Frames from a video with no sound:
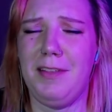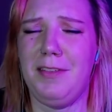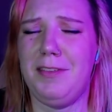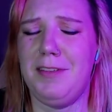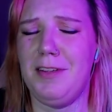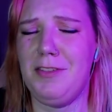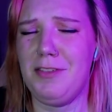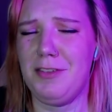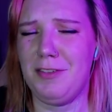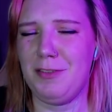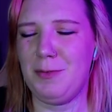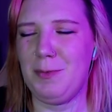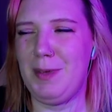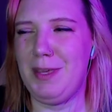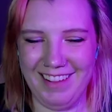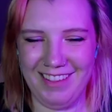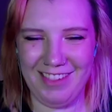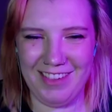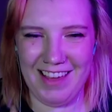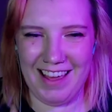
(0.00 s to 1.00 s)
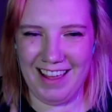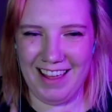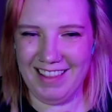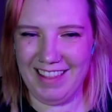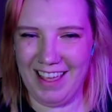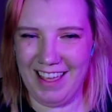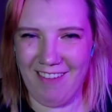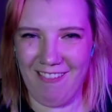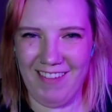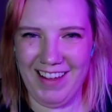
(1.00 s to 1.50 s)
such a sweet
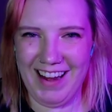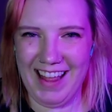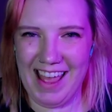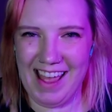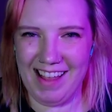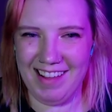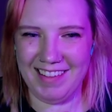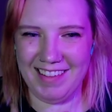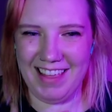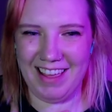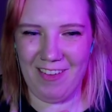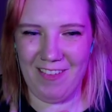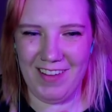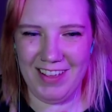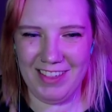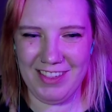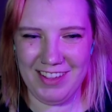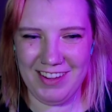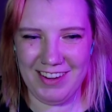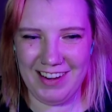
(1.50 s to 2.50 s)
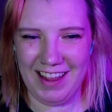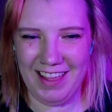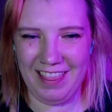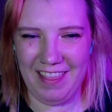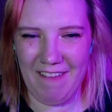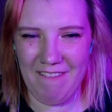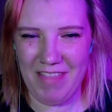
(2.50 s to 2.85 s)
childlike way to ask that question. I love